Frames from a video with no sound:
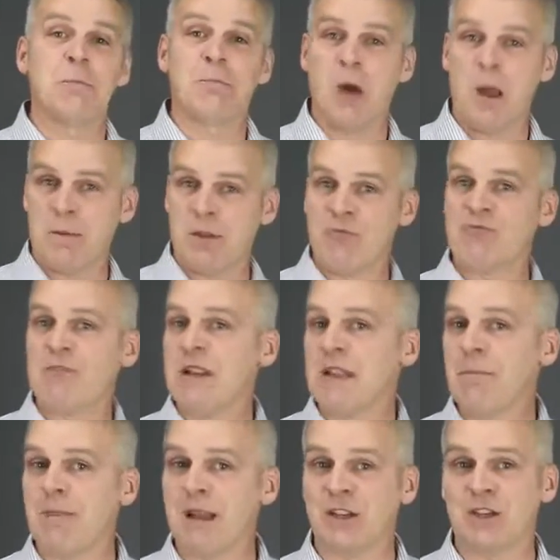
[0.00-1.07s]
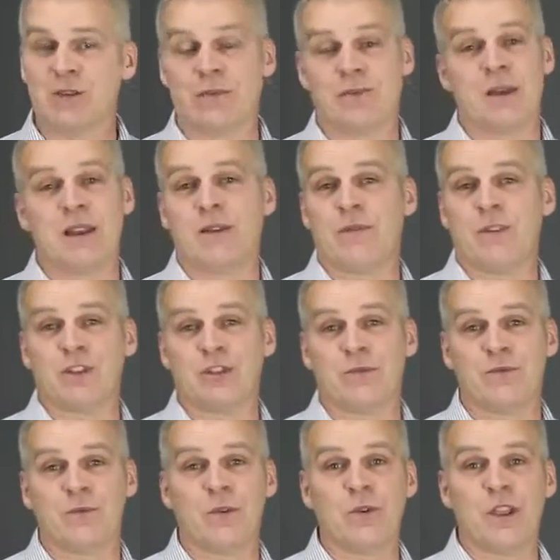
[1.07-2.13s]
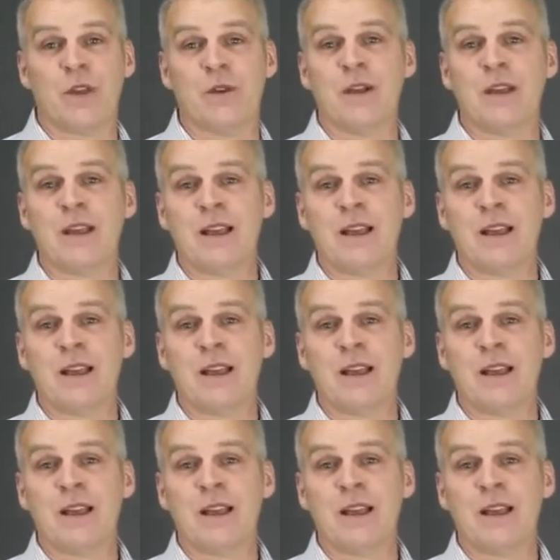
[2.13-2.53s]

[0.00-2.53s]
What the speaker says: might be really beneficial for you.